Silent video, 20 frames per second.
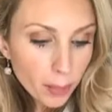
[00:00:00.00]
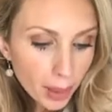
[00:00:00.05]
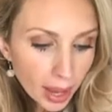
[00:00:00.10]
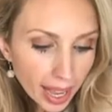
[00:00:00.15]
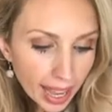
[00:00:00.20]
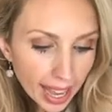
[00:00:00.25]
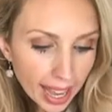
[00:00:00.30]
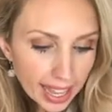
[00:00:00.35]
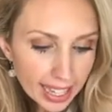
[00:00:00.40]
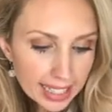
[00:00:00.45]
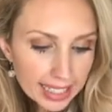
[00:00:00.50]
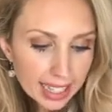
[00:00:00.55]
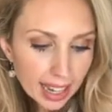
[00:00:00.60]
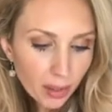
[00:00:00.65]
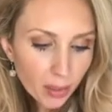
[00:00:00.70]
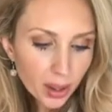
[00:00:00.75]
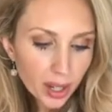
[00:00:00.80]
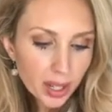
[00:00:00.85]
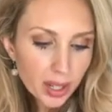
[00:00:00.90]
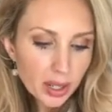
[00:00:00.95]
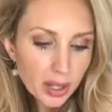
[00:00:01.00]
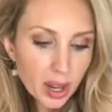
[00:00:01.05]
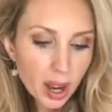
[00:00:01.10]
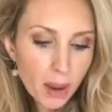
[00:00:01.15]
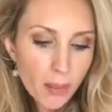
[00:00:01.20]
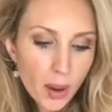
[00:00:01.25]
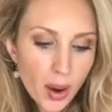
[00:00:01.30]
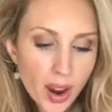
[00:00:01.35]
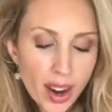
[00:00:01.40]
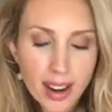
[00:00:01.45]
But I wanted to
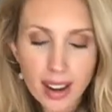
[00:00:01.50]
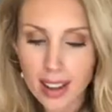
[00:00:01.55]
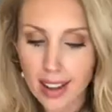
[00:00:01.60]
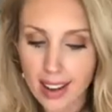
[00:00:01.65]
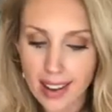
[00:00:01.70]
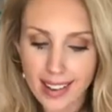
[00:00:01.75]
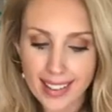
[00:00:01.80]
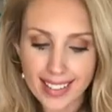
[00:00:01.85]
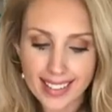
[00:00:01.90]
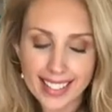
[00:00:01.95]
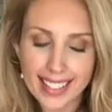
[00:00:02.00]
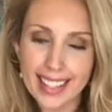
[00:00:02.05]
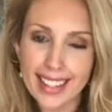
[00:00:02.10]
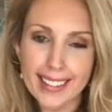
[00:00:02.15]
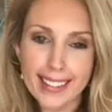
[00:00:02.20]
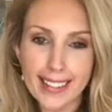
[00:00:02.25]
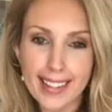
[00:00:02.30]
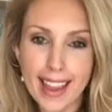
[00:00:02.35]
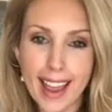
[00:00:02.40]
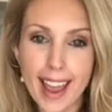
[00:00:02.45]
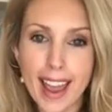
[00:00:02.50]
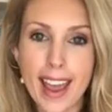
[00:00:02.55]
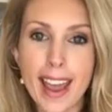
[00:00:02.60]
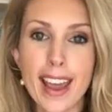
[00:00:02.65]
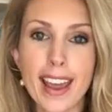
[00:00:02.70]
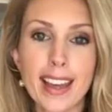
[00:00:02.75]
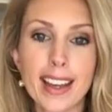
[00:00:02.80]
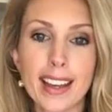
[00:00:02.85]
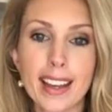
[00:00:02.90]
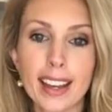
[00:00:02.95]
come on here
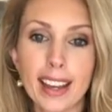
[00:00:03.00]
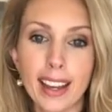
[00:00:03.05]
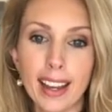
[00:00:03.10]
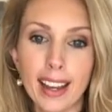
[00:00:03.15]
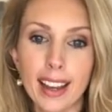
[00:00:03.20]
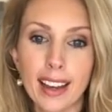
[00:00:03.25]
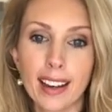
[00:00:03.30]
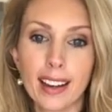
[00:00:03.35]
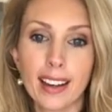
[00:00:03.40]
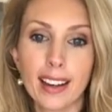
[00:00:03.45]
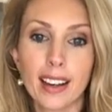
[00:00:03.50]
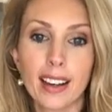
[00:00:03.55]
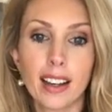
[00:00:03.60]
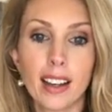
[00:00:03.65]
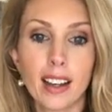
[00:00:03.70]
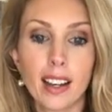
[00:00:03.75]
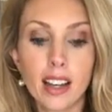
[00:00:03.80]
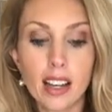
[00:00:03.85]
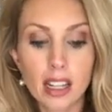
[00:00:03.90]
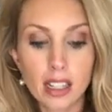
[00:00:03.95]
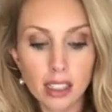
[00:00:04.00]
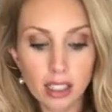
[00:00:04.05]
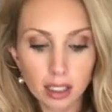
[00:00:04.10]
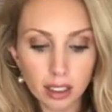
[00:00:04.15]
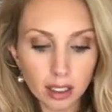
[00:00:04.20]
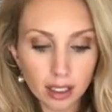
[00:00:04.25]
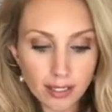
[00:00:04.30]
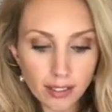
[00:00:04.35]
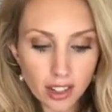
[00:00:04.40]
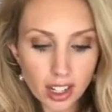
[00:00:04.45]
today and
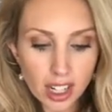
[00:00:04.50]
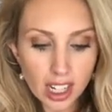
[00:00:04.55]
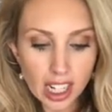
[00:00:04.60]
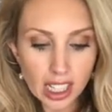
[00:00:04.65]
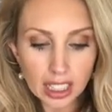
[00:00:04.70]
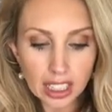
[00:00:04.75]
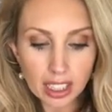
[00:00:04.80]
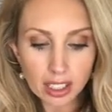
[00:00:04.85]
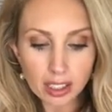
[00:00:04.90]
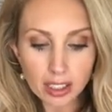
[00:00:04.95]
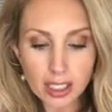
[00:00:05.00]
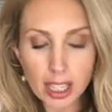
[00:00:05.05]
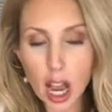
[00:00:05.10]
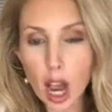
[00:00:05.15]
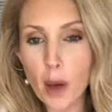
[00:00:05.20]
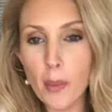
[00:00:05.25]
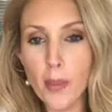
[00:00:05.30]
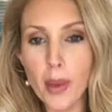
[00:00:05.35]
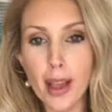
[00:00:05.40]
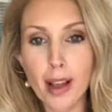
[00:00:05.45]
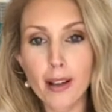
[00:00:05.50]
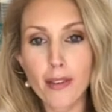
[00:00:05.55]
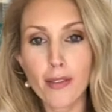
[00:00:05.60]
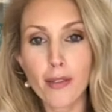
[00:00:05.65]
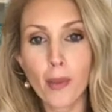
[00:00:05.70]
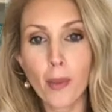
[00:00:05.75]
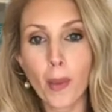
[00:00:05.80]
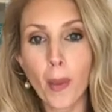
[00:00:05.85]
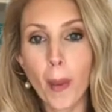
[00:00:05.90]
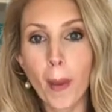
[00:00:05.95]
deliver a little topic
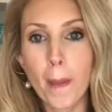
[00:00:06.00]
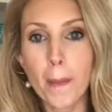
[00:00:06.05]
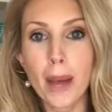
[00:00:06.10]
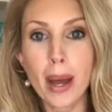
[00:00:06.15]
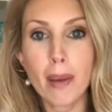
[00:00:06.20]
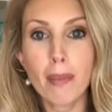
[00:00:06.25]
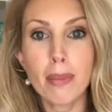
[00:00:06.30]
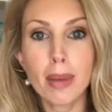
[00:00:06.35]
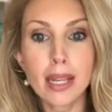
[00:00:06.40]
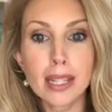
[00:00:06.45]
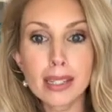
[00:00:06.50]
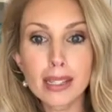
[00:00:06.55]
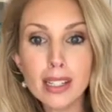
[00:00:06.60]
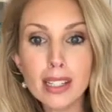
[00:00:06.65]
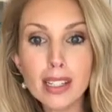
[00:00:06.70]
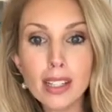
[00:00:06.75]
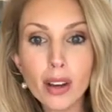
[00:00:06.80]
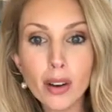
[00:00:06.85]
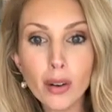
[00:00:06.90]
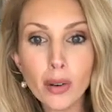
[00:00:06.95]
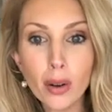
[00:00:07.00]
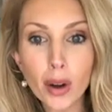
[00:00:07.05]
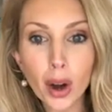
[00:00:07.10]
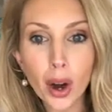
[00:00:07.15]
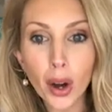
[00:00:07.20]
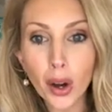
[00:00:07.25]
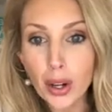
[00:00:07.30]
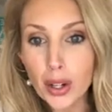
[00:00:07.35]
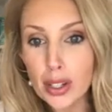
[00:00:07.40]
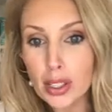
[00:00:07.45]
for my business
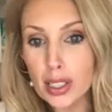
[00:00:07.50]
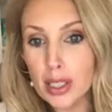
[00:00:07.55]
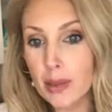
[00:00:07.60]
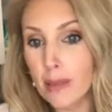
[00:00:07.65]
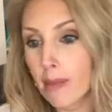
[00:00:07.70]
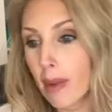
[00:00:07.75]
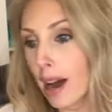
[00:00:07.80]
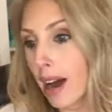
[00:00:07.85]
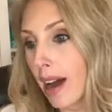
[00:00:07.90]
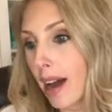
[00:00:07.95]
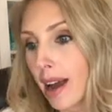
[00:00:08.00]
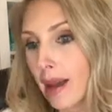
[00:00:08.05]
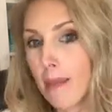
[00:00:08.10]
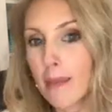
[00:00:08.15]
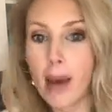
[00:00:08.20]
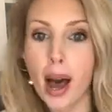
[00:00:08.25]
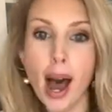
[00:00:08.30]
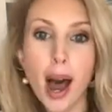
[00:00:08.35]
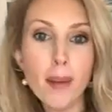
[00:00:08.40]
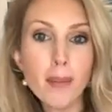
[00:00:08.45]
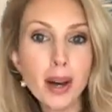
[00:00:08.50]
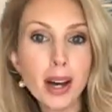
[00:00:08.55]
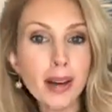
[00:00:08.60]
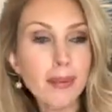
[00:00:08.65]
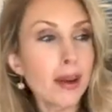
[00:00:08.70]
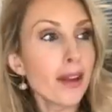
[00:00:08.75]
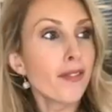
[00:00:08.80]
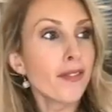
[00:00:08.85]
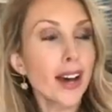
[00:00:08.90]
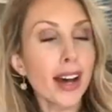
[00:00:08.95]
owners,
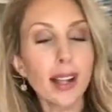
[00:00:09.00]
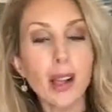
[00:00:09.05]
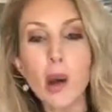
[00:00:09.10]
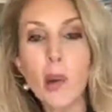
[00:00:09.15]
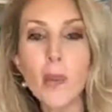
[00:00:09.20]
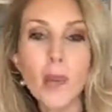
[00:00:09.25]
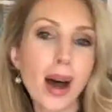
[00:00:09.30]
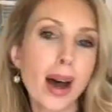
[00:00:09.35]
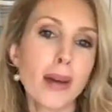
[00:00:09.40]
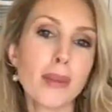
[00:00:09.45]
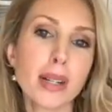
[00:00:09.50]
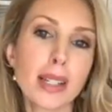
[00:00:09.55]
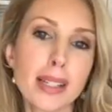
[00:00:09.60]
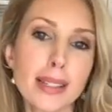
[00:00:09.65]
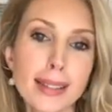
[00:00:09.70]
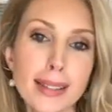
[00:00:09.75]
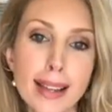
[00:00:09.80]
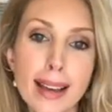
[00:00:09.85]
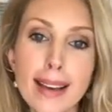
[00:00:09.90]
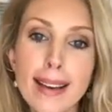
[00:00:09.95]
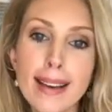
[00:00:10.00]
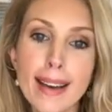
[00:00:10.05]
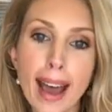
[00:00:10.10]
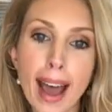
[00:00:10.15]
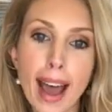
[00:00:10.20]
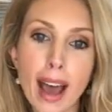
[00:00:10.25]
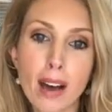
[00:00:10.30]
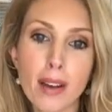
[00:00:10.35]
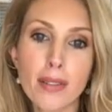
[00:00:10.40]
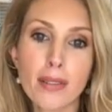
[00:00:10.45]
my fellow mamas
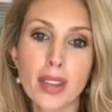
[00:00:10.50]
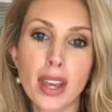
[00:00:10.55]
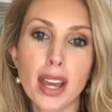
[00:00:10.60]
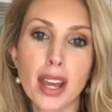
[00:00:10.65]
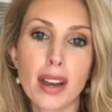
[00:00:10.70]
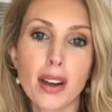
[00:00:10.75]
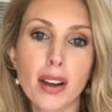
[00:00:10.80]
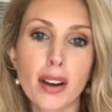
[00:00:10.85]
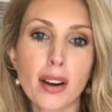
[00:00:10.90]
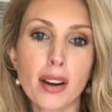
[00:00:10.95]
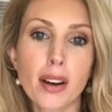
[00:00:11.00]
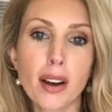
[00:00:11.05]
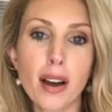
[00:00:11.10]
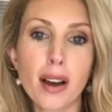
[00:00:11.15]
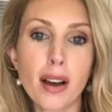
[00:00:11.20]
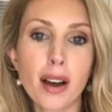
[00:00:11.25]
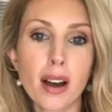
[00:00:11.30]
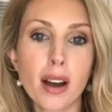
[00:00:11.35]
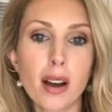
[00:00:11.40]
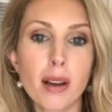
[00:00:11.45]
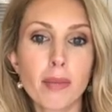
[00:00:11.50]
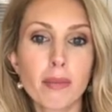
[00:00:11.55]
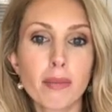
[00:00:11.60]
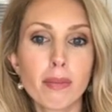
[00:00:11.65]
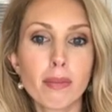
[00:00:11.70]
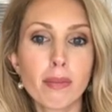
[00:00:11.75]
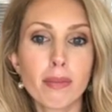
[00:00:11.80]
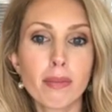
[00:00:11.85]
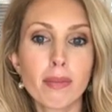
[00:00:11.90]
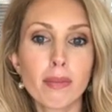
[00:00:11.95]
out there
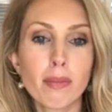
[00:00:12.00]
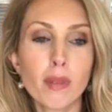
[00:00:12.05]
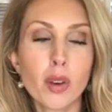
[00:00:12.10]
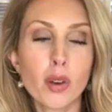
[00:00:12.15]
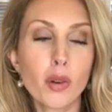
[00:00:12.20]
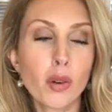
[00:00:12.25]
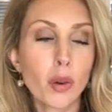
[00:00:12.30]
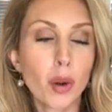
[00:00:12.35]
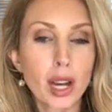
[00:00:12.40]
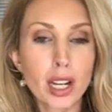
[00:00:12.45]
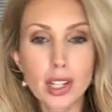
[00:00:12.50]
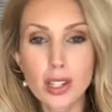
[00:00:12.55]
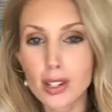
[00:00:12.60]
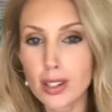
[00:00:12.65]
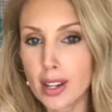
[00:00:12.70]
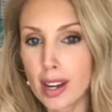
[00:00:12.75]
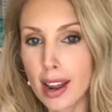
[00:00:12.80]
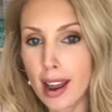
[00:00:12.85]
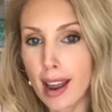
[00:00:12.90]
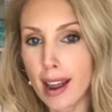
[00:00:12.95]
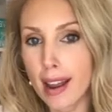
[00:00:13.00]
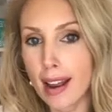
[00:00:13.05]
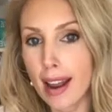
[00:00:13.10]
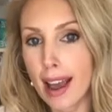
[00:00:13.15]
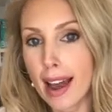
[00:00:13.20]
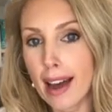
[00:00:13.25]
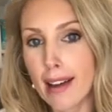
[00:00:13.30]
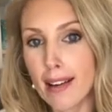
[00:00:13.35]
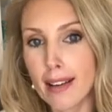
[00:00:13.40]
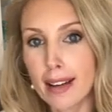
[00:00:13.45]
who question
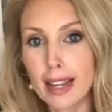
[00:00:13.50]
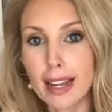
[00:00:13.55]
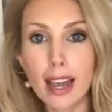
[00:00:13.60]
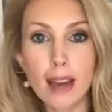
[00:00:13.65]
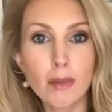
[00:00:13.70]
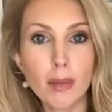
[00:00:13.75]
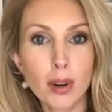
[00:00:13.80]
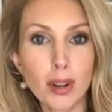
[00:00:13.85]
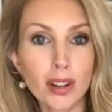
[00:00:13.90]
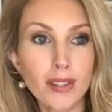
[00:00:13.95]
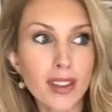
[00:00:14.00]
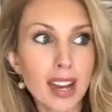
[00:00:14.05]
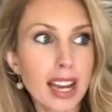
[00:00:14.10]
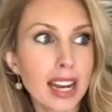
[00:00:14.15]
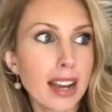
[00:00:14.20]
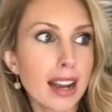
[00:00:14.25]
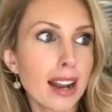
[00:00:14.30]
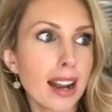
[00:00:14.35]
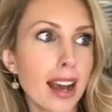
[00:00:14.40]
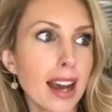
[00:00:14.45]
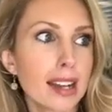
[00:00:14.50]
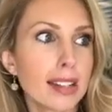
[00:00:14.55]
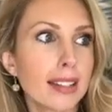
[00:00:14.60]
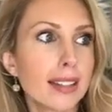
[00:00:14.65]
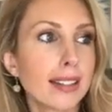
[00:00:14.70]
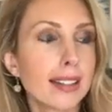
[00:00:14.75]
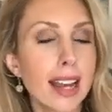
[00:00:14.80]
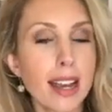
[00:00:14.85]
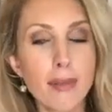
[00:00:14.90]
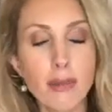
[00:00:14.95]
how to get motivated, how to
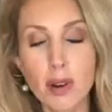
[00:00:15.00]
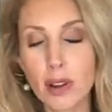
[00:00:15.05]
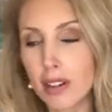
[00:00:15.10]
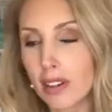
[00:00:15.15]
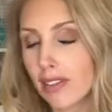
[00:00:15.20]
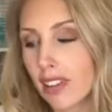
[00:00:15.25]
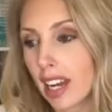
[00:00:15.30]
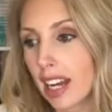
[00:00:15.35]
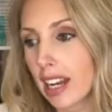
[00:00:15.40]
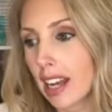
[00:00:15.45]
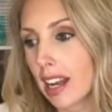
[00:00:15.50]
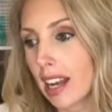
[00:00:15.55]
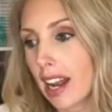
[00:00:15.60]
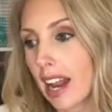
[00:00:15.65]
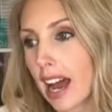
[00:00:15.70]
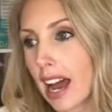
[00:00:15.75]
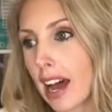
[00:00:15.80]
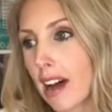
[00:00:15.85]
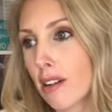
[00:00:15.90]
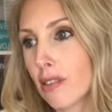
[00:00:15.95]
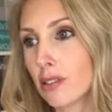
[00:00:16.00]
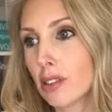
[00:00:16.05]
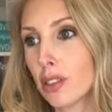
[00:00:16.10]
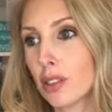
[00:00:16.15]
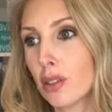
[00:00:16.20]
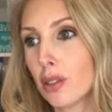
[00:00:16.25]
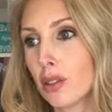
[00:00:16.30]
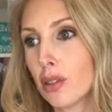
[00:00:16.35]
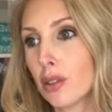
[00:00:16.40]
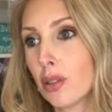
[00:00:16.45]
stay motivated, how
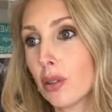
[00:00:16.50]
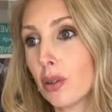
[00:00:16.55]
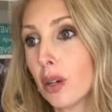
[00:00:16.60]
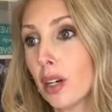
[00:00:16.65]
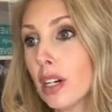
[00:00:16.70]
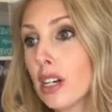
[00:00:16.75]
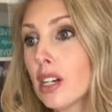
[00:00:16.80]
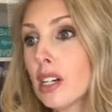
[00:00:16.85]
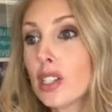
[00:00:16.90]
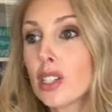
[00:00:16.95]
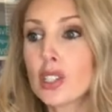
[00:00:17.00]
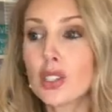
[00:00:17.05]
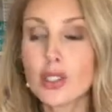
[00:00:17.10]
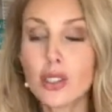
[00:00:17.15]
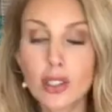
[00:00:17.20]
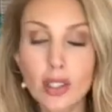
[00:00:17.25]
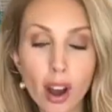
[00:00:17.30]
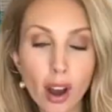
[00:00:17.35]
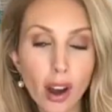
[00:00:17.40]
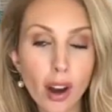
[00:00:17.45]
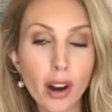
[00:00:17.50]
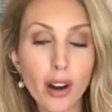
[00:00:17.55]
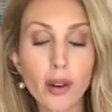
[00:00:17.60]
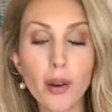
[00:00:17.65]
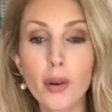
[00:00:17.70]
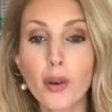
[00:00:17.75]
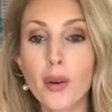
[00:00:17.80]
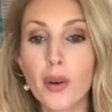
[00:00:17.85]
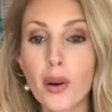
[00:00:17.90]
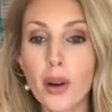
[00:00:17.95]
to start
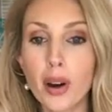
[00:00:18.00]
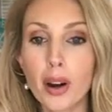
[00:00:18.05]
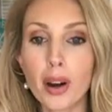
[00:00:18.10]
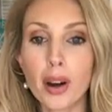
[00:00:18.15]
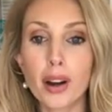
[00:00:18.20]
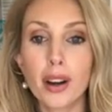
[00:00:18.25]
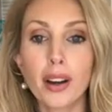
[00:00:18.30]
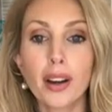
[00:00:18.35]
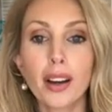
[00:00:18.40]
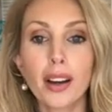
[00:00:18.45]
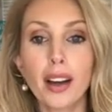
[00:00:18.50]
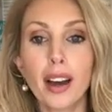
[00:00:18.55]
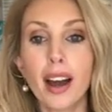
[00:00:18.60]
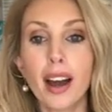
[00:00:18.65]
or